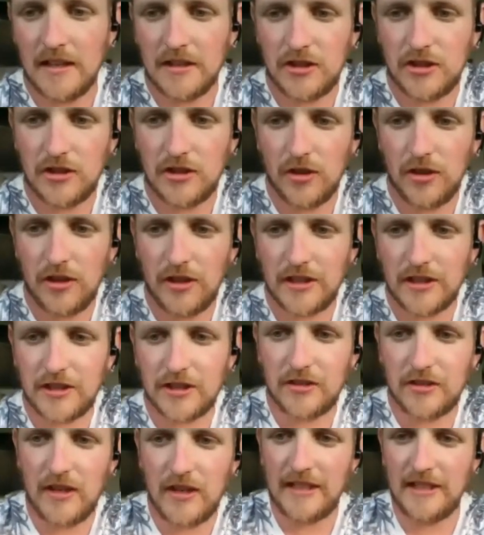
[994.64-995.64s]
Enjoy the
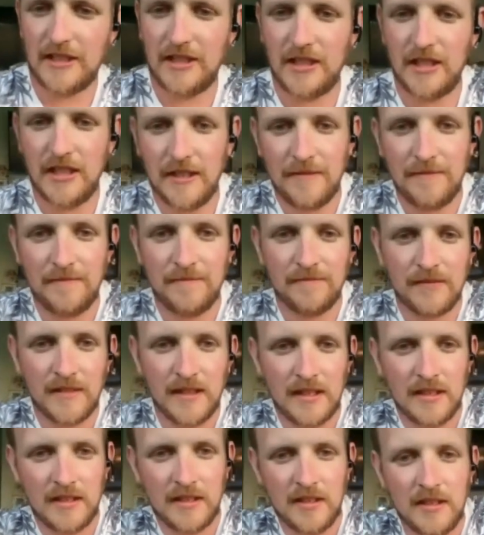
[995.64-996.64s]
stretch.
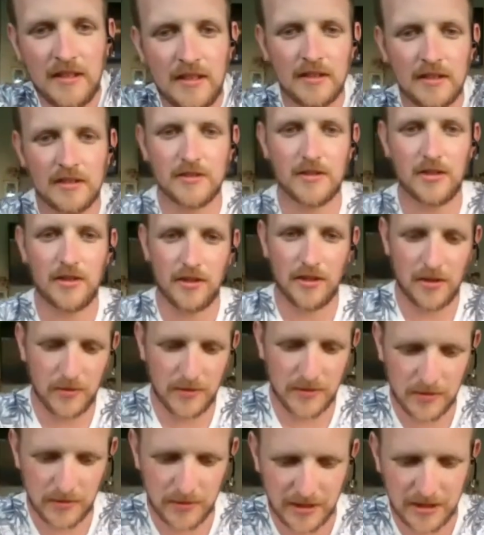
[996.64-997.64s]
We're going to go
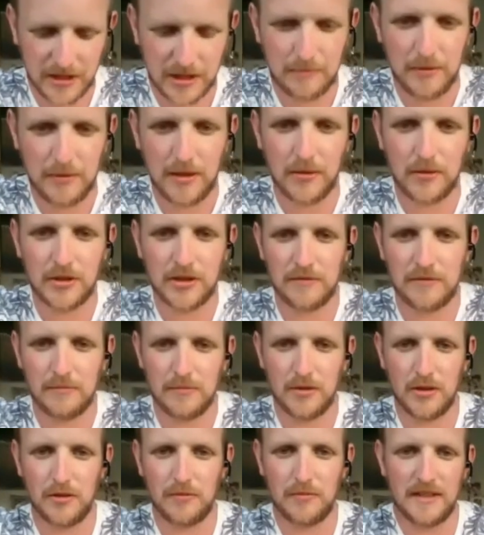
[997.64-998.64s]
into an explosive
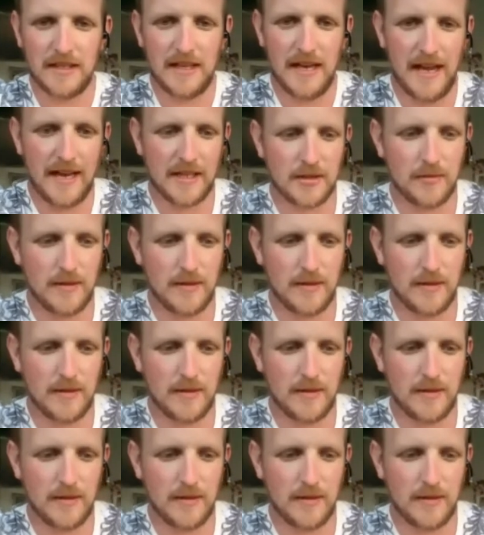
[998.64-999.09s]
movement next.